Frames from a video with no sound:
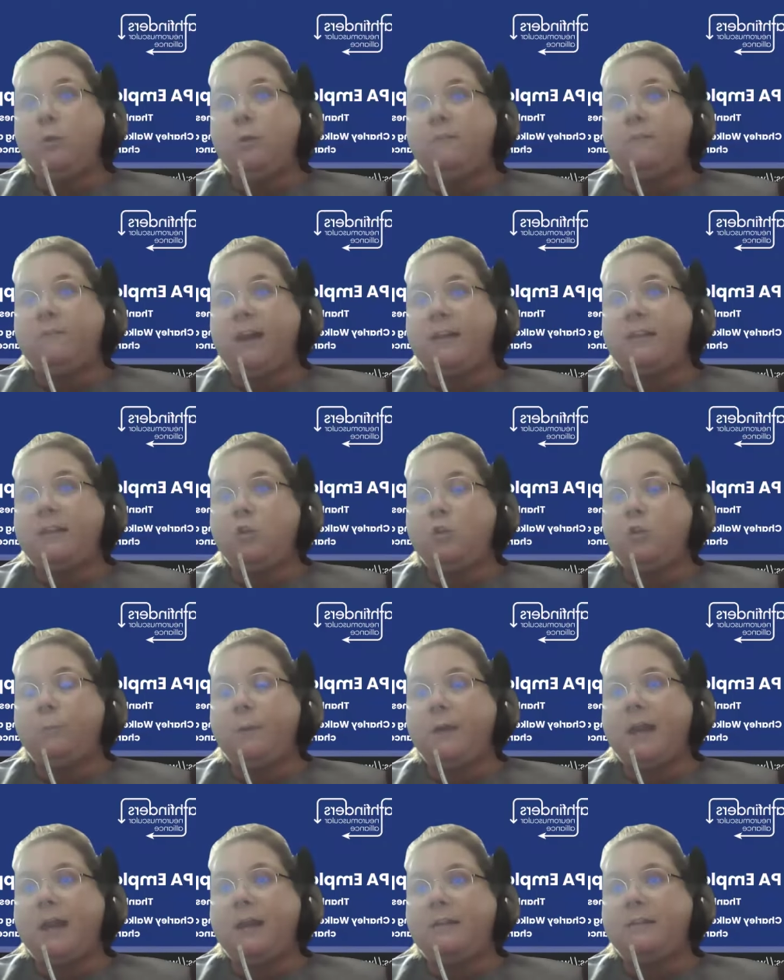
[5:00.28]
you invest in your
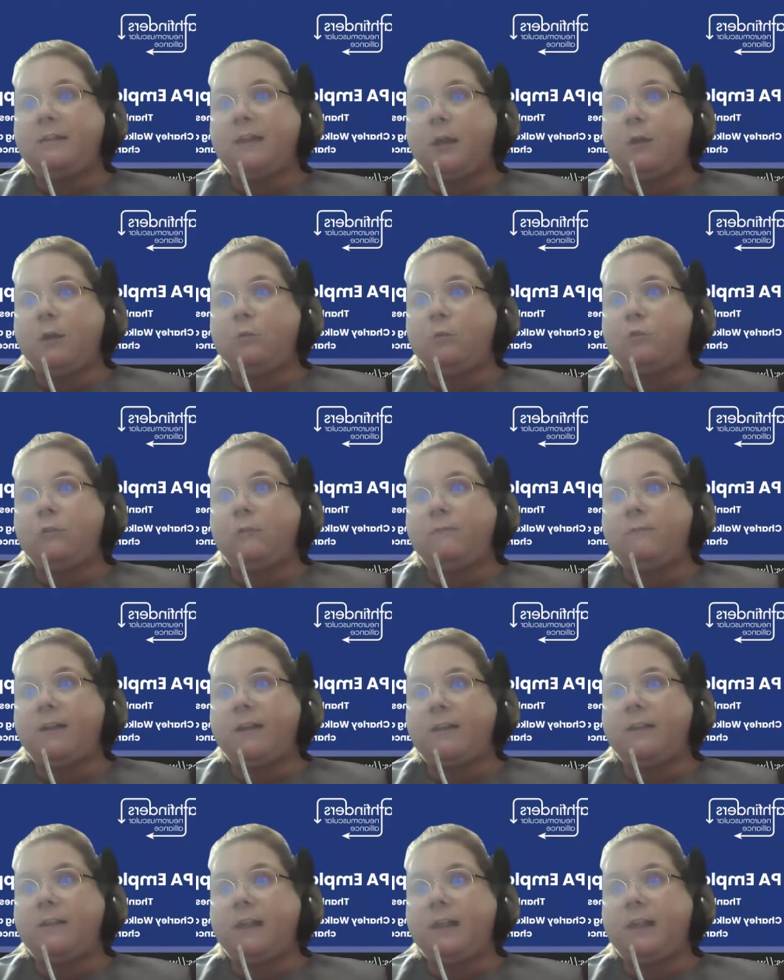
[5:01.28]
PA skills, you're
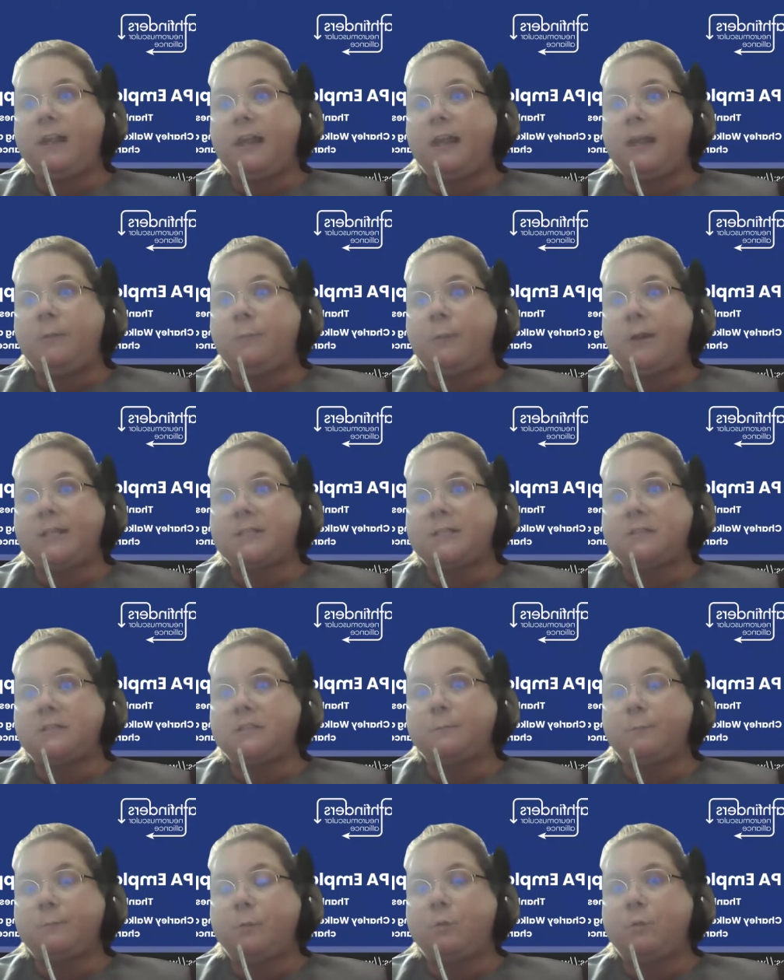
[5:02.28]
investing in better
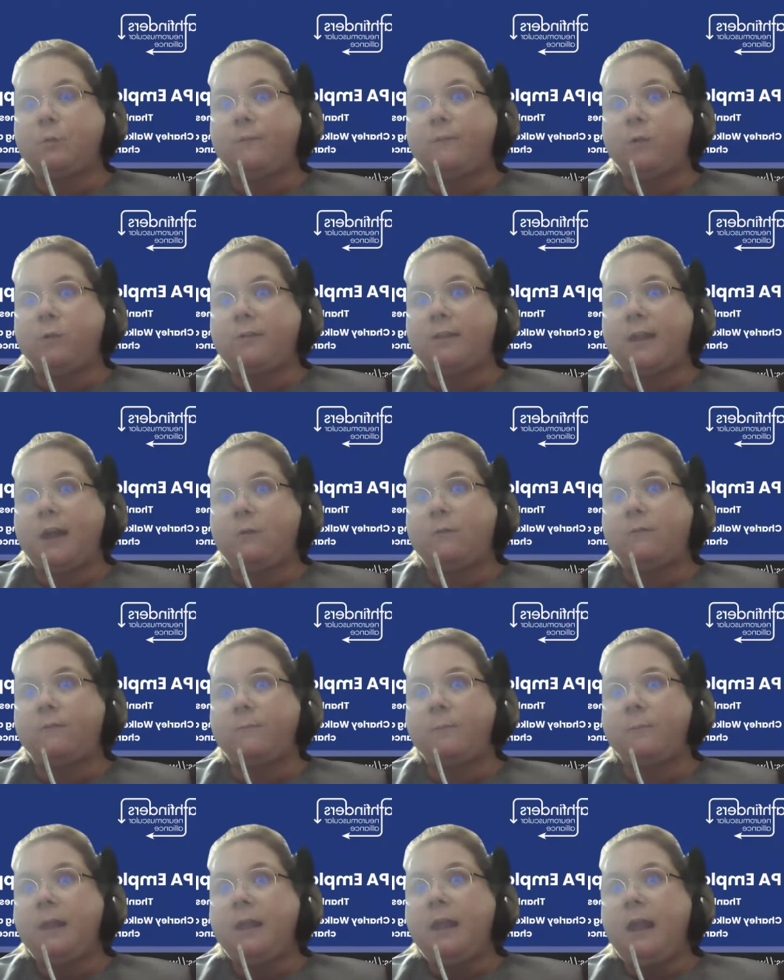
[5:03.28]
support for
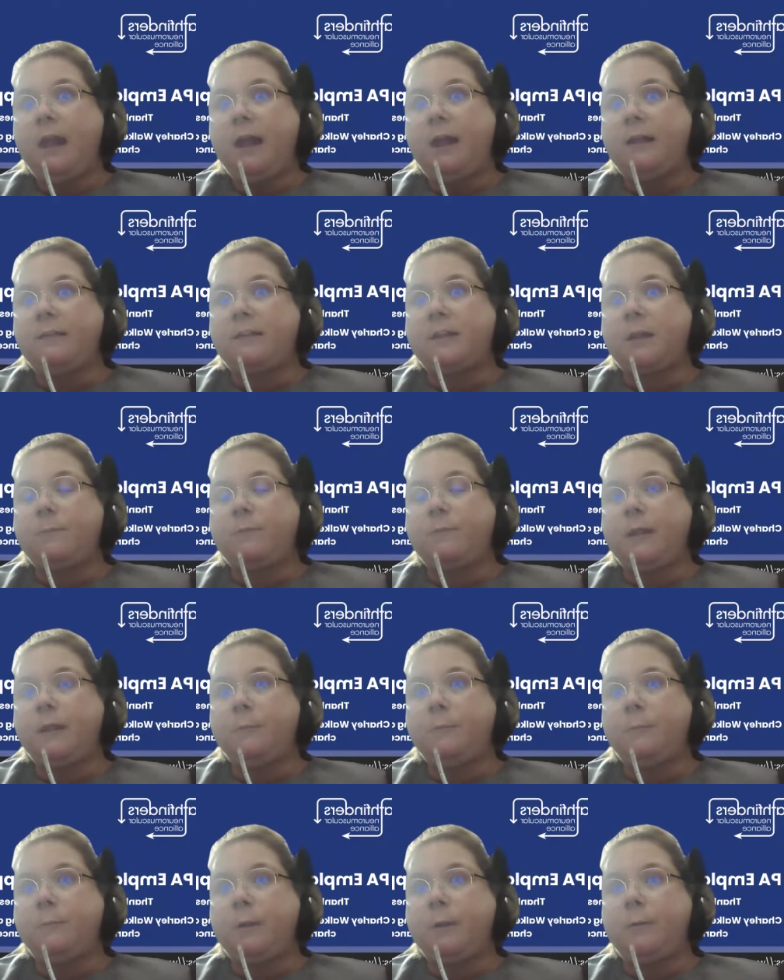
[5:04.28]
yourself. And
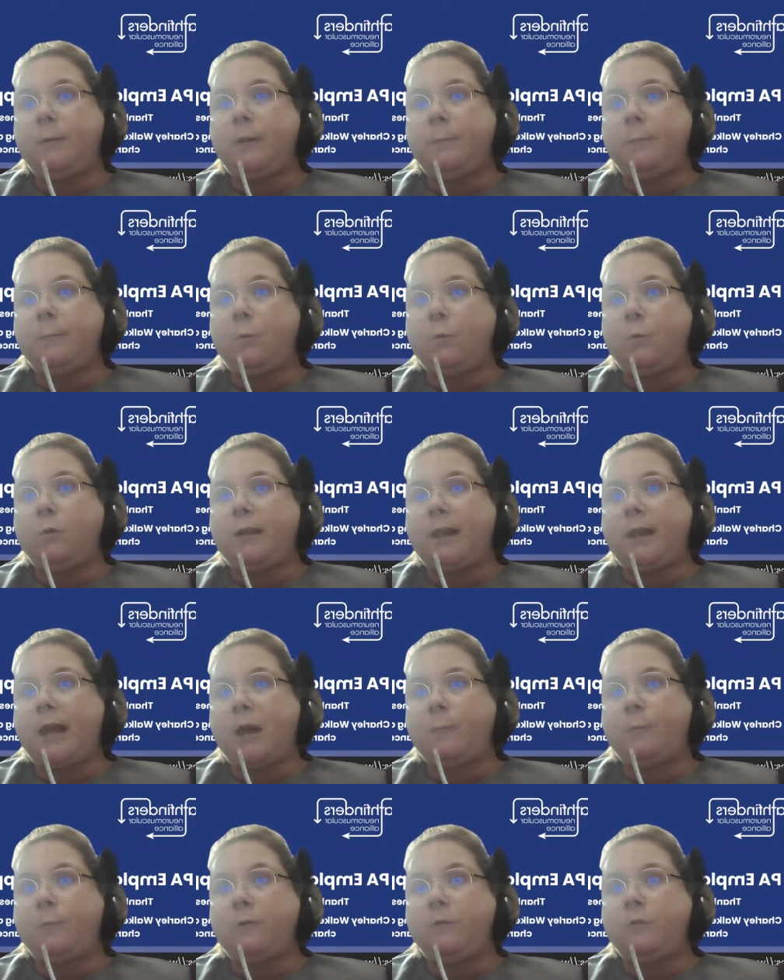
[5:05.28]
something important
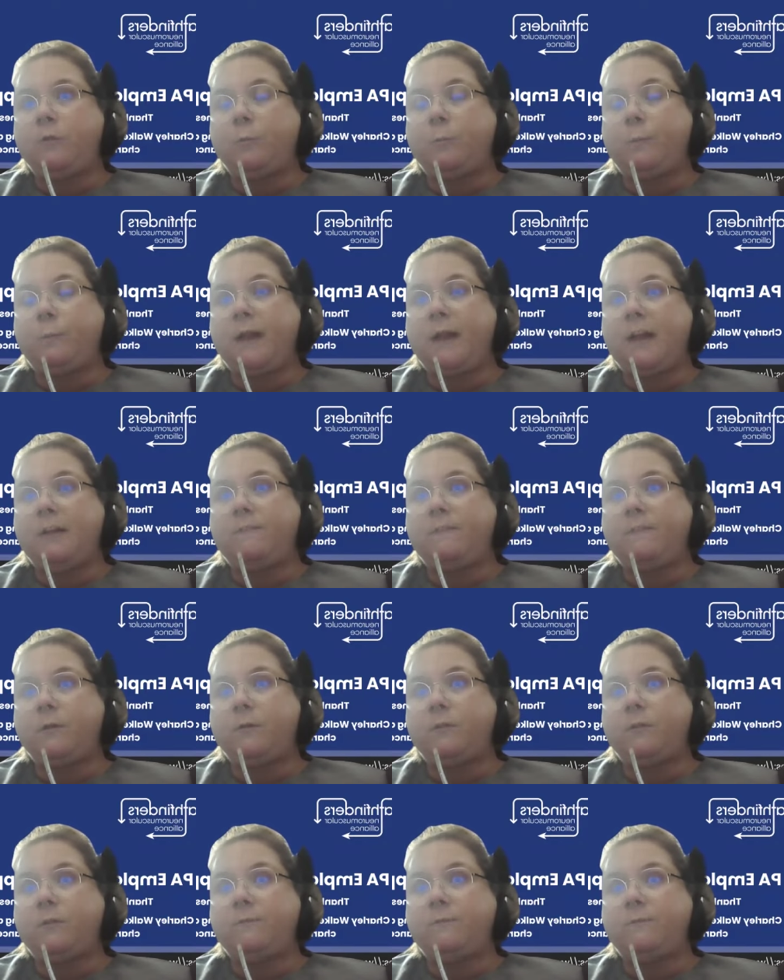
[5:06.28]
happens. Your PA
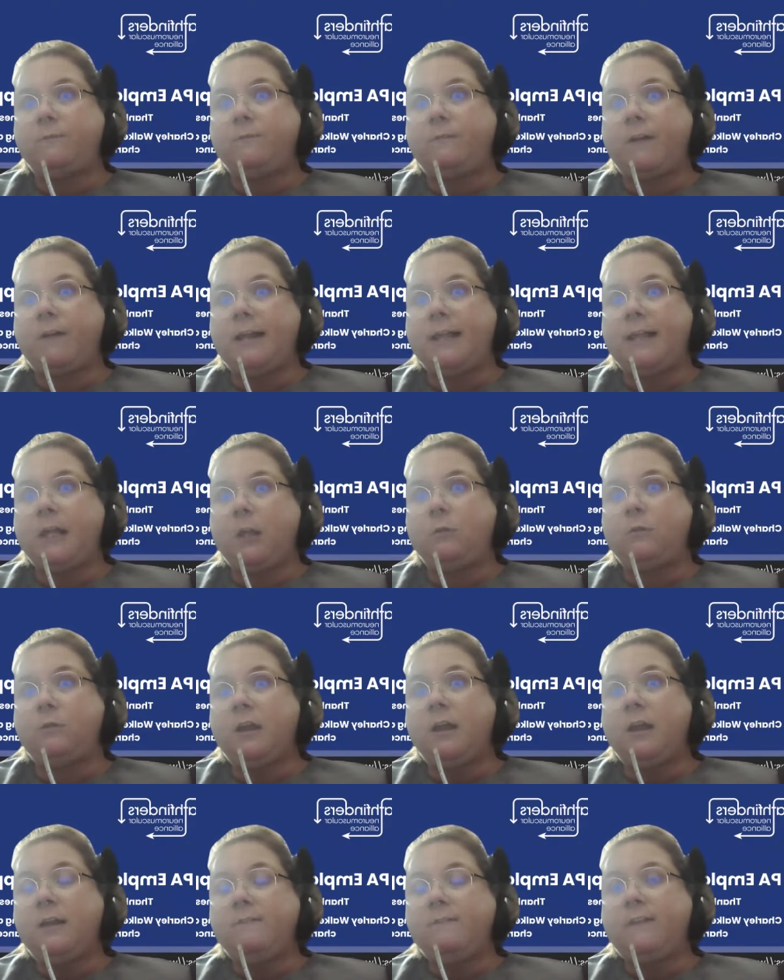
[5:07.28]
feels valued.
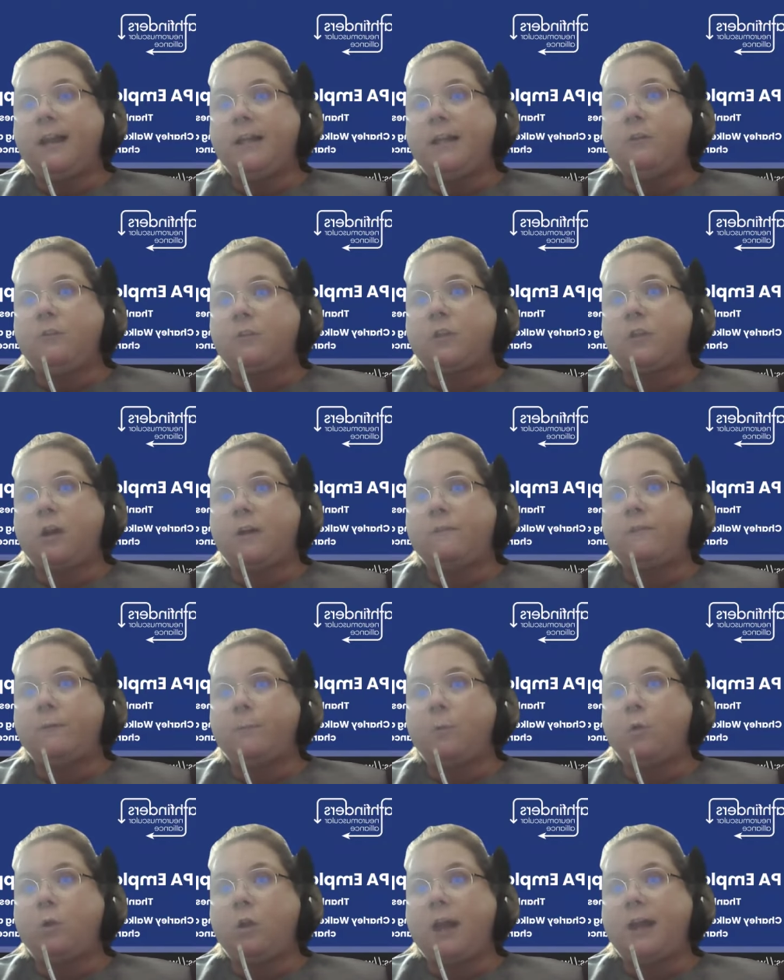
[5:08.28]
Valued staff
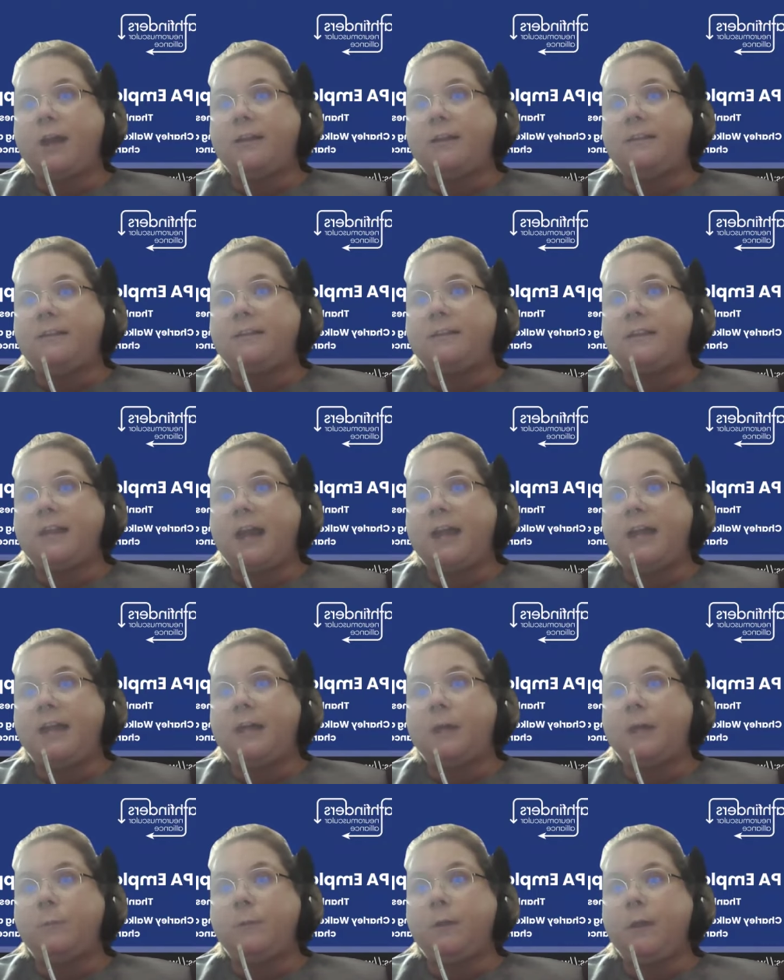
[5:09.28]
are more likely to stay,